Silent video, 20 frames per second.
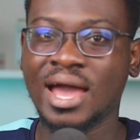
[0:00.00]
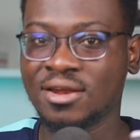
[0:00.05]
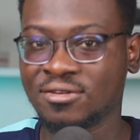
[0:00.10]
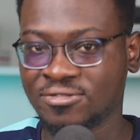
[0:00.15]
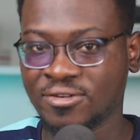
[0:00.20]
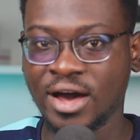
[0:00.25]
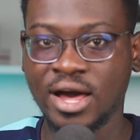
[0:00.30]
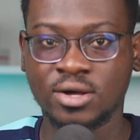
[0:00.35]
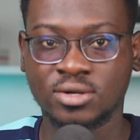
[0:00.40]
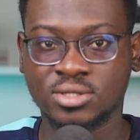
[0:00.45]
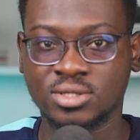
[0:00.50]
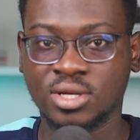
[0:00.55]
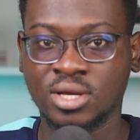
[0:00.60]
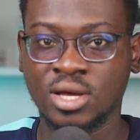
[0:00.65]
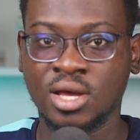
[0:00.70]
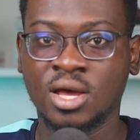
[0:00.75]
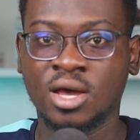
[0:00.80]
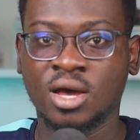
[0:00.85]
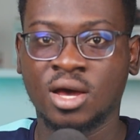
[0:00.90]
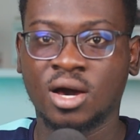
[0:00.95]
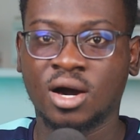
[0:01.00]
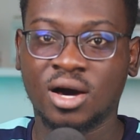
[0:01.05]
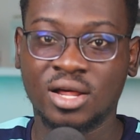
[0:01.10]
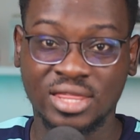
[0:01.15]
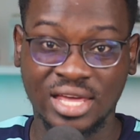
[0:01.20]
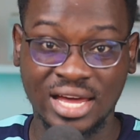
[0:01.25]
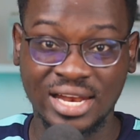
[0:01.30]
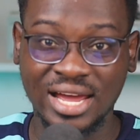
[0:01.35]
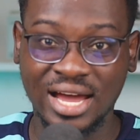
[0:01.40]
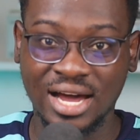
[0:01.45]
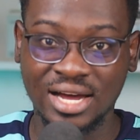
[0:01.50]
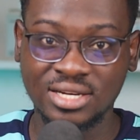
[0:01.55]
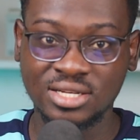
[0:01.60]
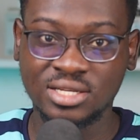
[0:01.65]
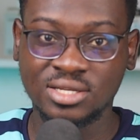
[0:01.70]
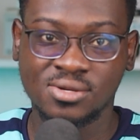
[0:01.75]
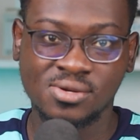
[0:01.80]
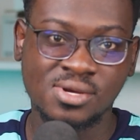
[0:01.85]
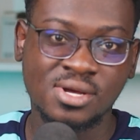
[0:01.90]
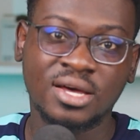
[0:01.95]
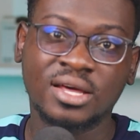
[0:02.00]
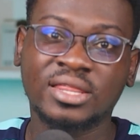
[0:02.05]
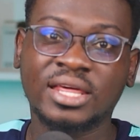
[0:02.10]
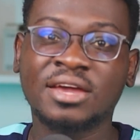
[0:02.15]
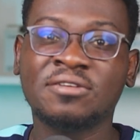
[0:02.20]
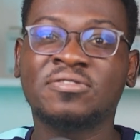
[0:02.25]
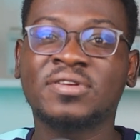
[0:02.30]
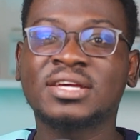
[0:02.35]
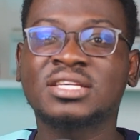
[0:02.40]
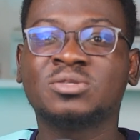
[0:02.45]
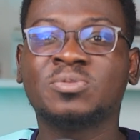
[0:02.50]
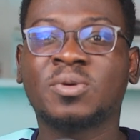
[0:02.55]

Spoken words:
and files. On the other hand, the Infinix